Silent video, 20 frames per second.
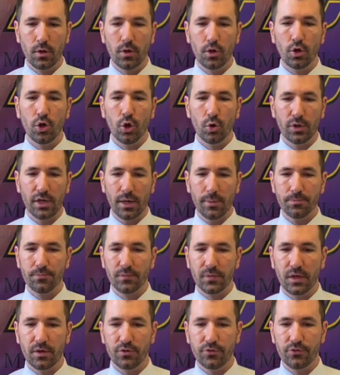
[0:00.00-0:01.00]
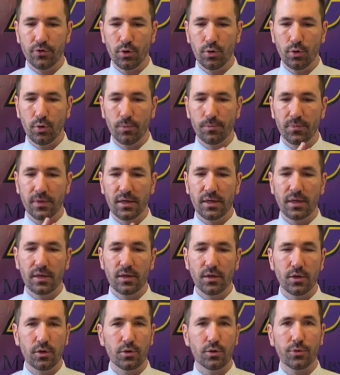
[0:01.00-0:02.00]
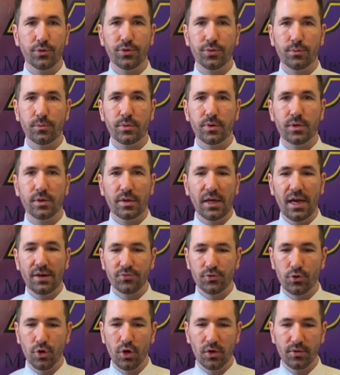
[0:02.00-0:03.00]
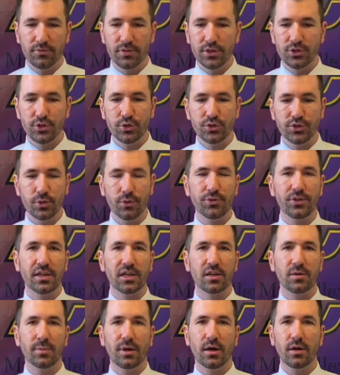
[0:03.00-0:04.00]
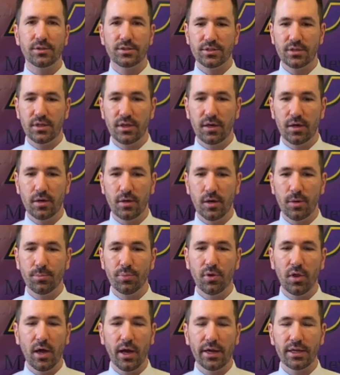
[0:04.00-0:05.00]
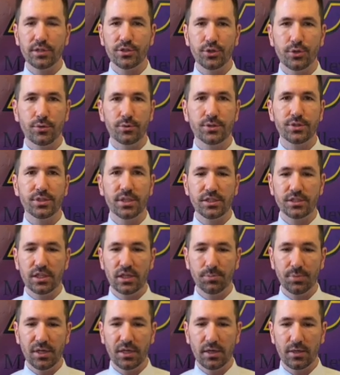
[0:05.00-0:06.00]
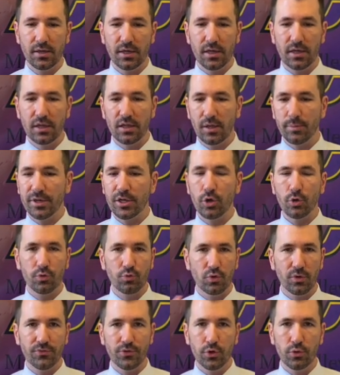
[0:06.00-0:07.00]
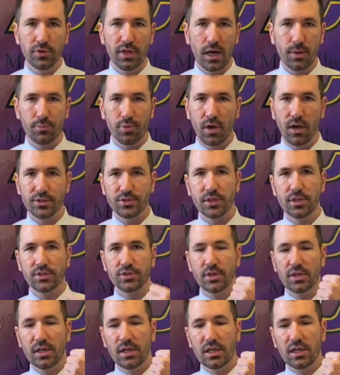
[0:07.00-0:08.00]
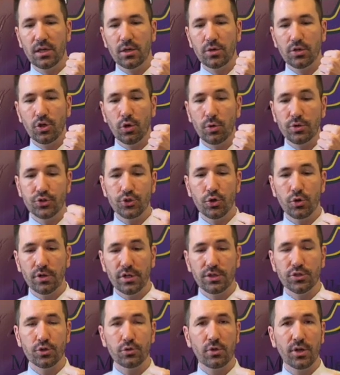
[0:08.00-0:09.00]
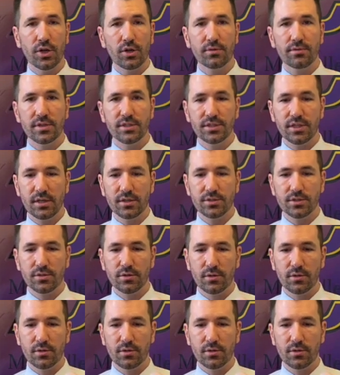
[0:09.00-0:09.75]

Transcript: Okay, so after all of this, you're still thinking about applying to CCP. Let me go and review that process. Go and turn in your letter of intent,